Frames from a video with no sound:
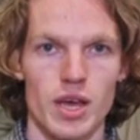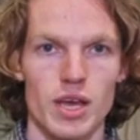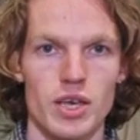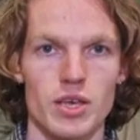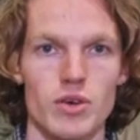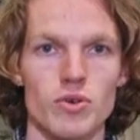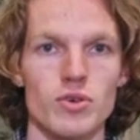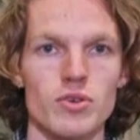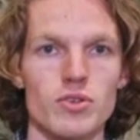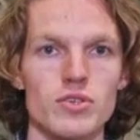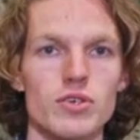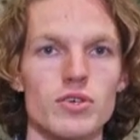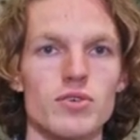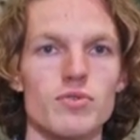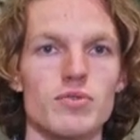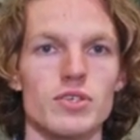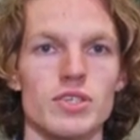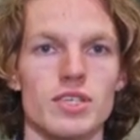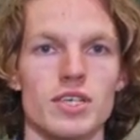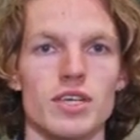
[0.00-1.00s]
You'll also
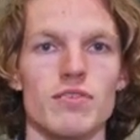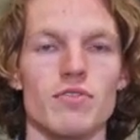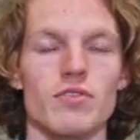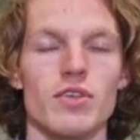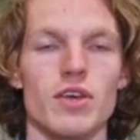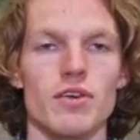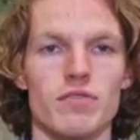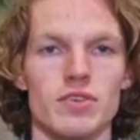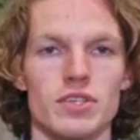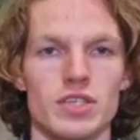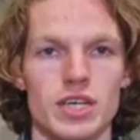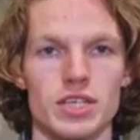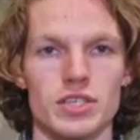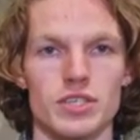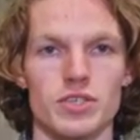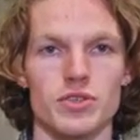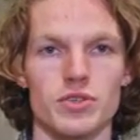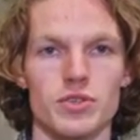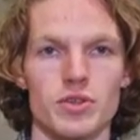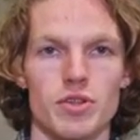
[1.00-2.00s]
receive the
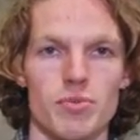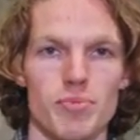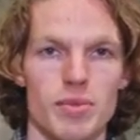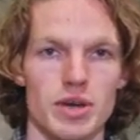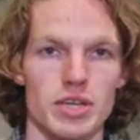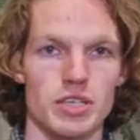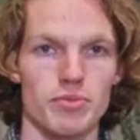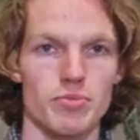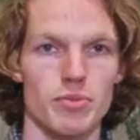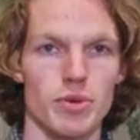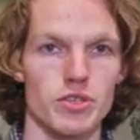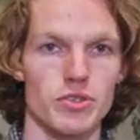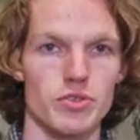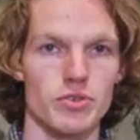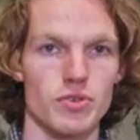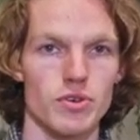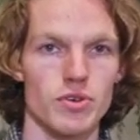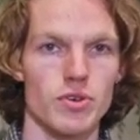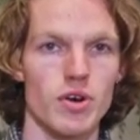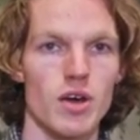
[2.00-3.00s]
invitation to the matching
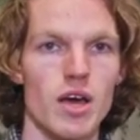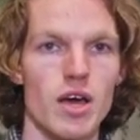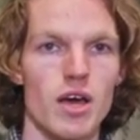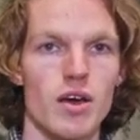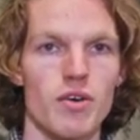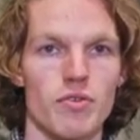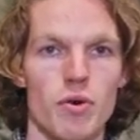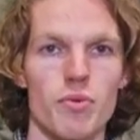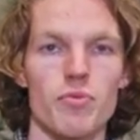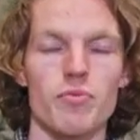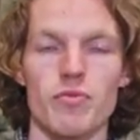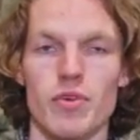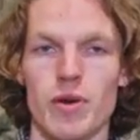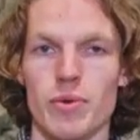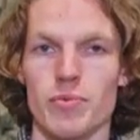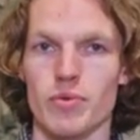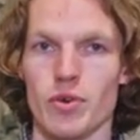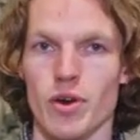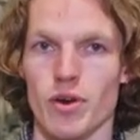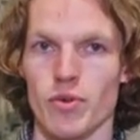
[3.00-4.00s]
module from
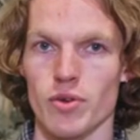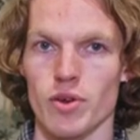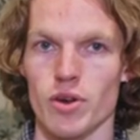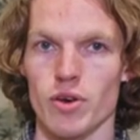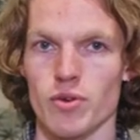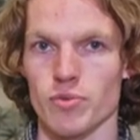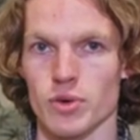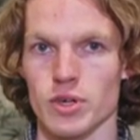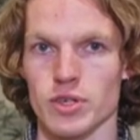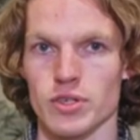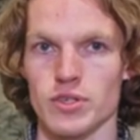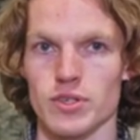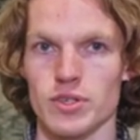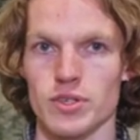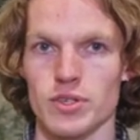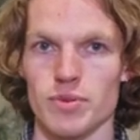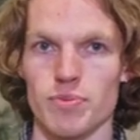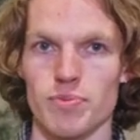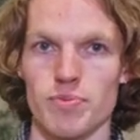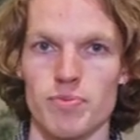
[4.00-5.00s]
February
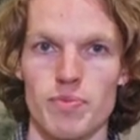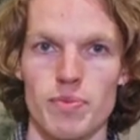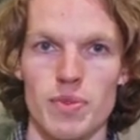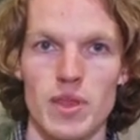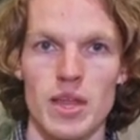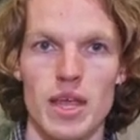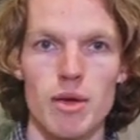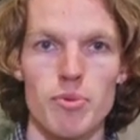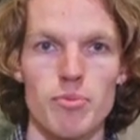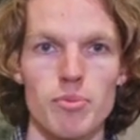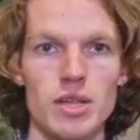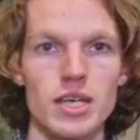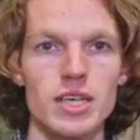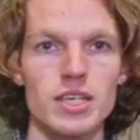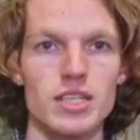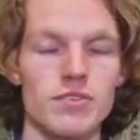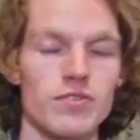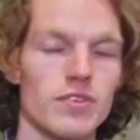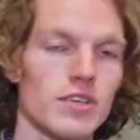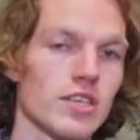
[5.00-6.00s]
onwards.
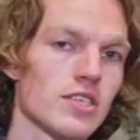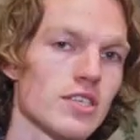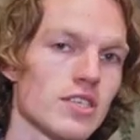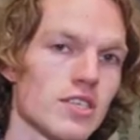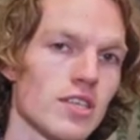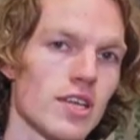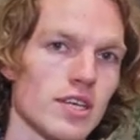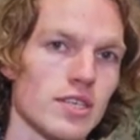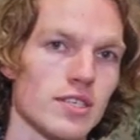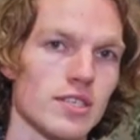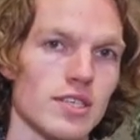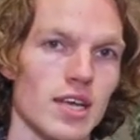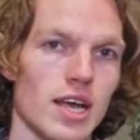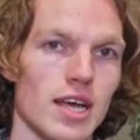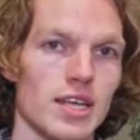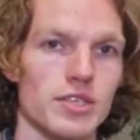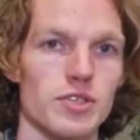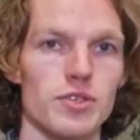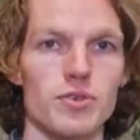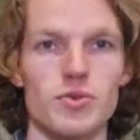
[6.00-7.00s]
Please finish this
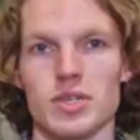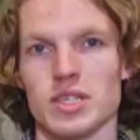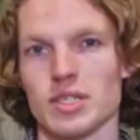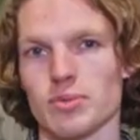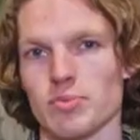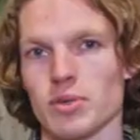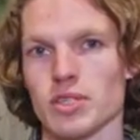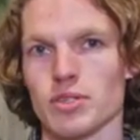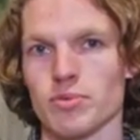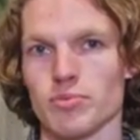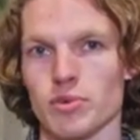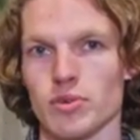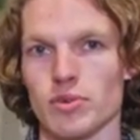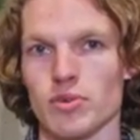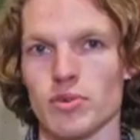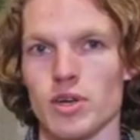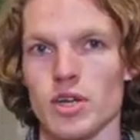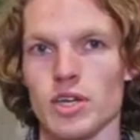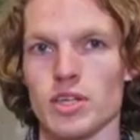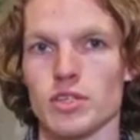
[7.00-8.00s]
as soon as
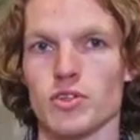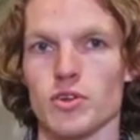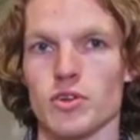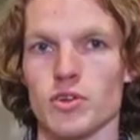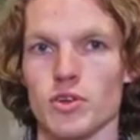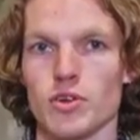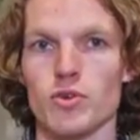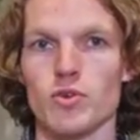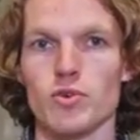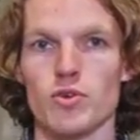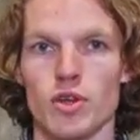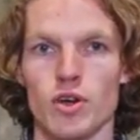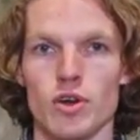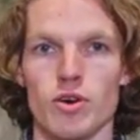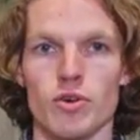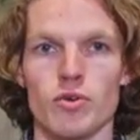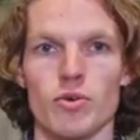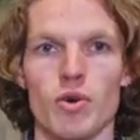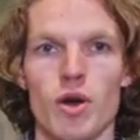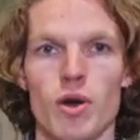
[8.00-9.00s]
possible so you
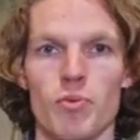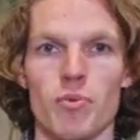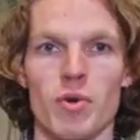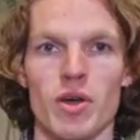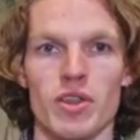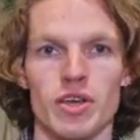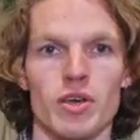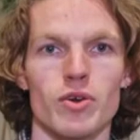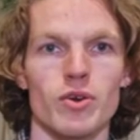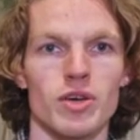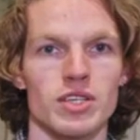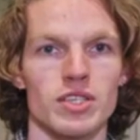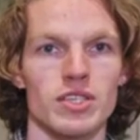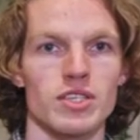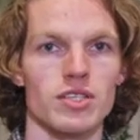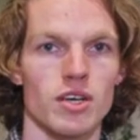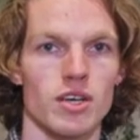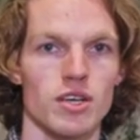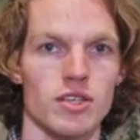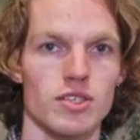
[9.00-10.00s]
know whether you can
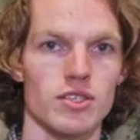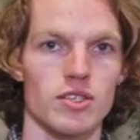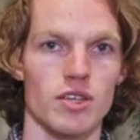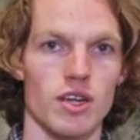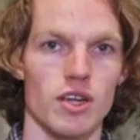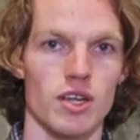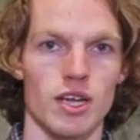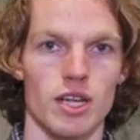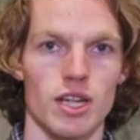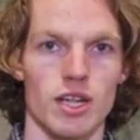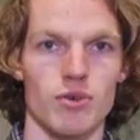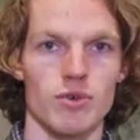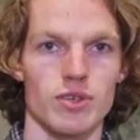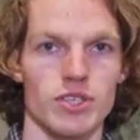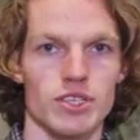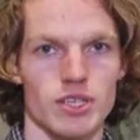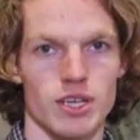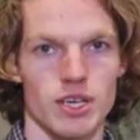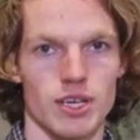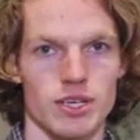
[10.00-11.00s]
start studying
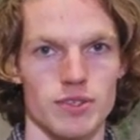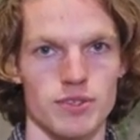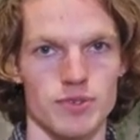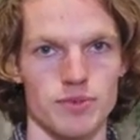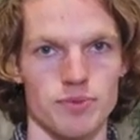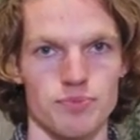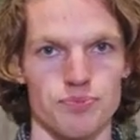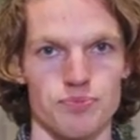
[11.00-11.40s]
linguistics.